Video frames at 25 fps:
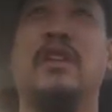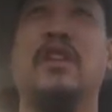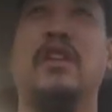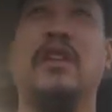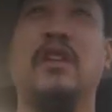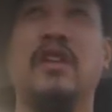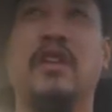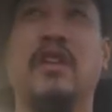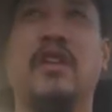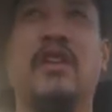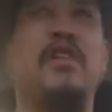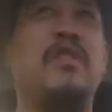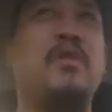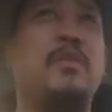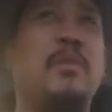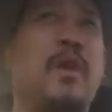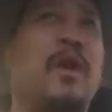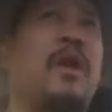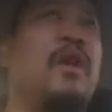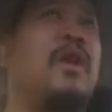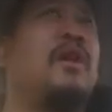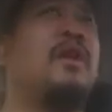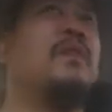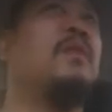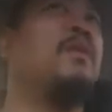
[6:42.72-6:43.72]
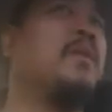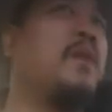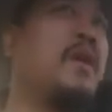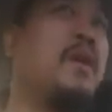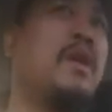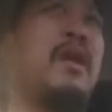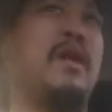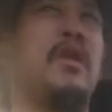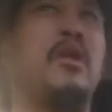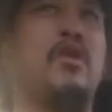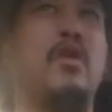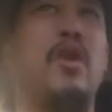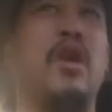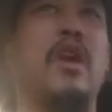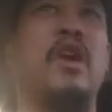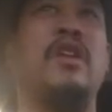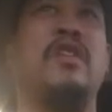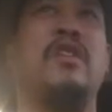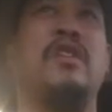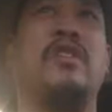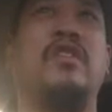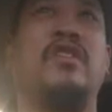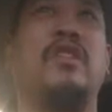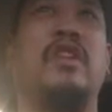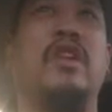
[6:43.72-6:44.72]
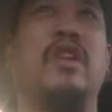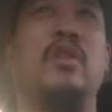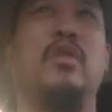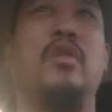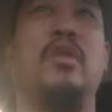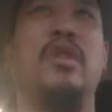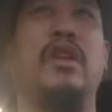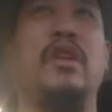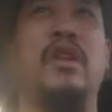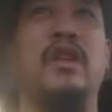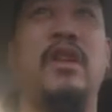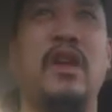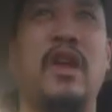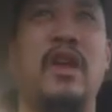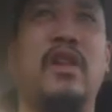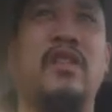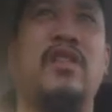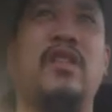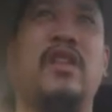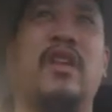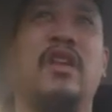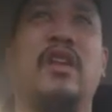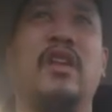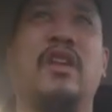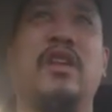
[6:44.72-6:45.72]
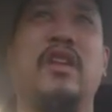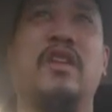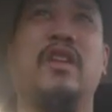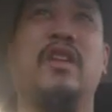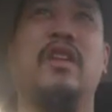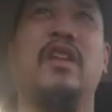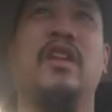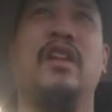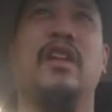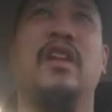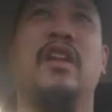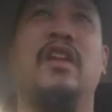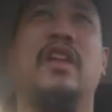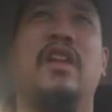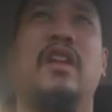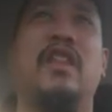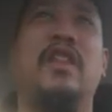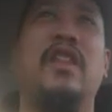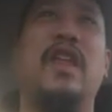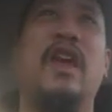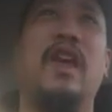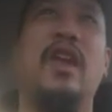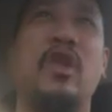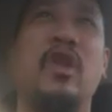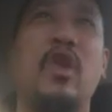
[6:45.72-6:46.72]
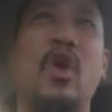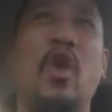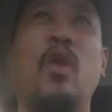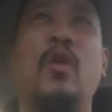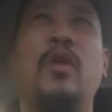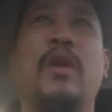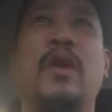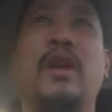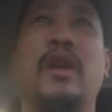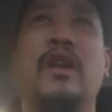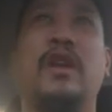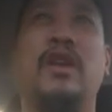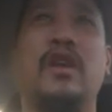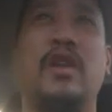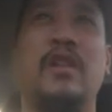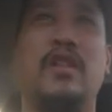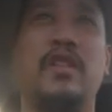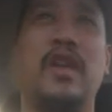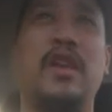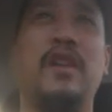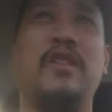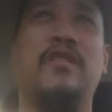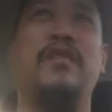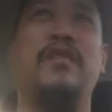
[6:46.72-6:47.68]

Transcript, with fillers: is dependent on, Christ and what he has done. And that knowing, it's not